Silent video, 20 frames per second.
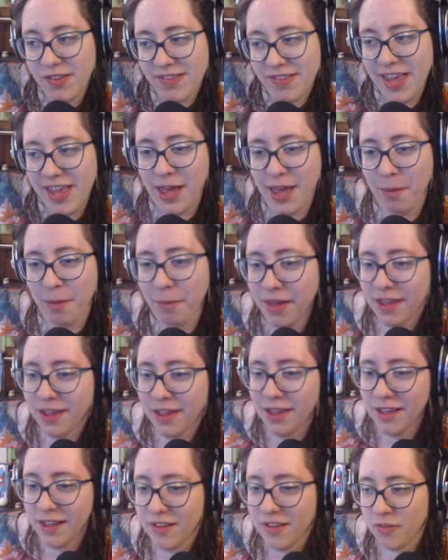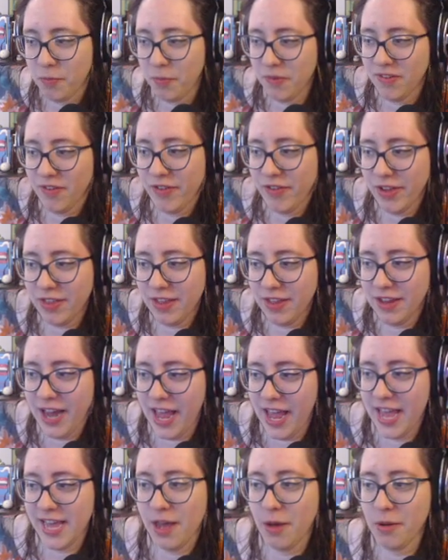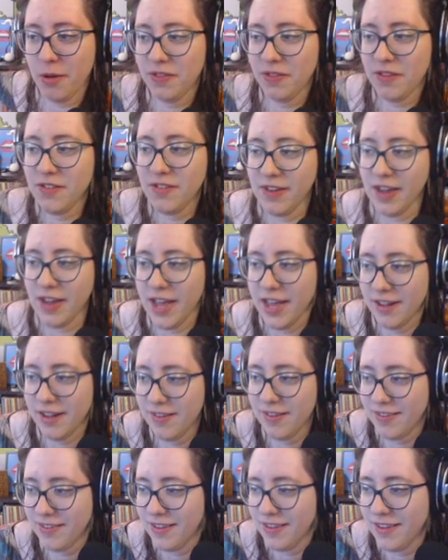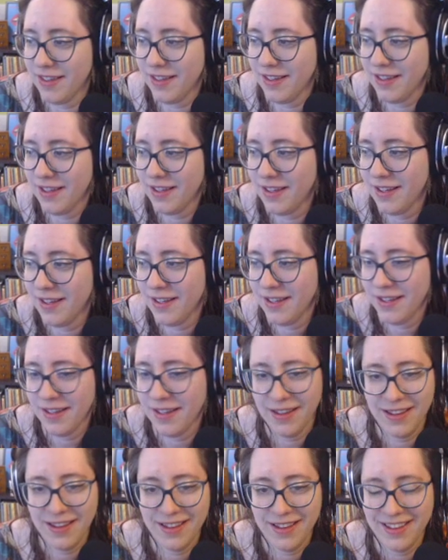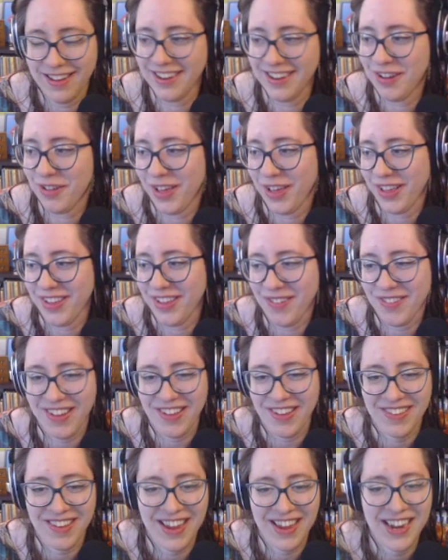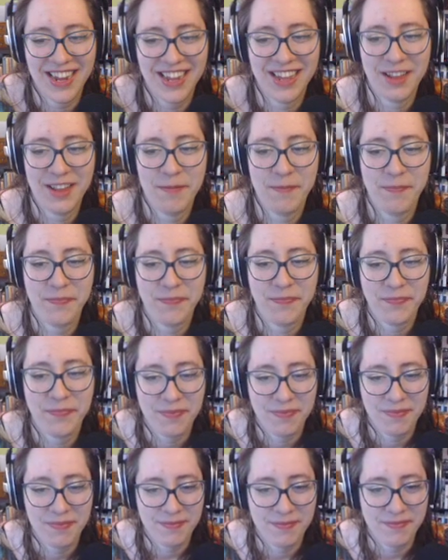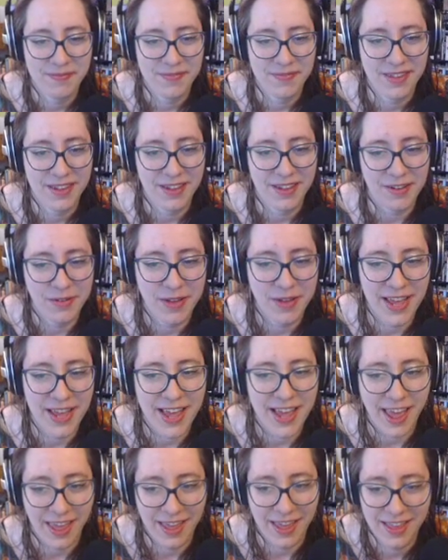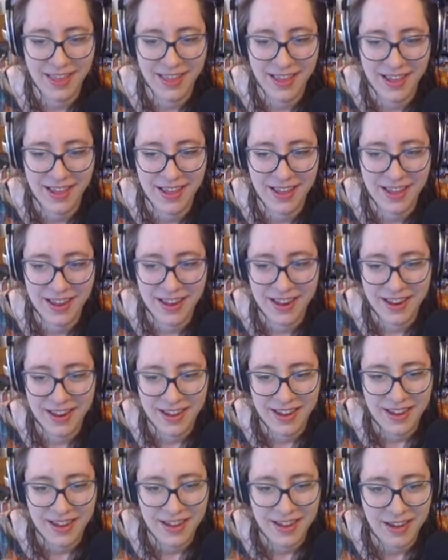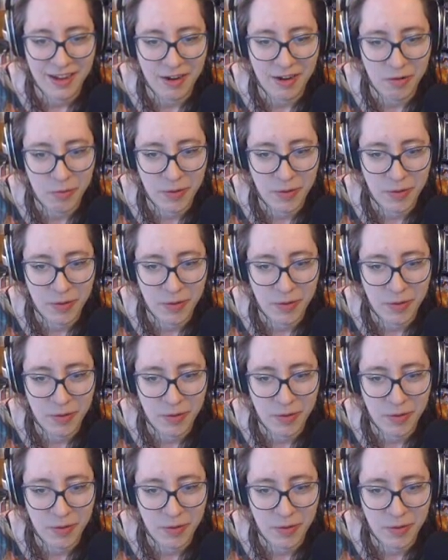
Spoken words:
game specifically to hang out at the docks. You thought that was outside. Okay, here we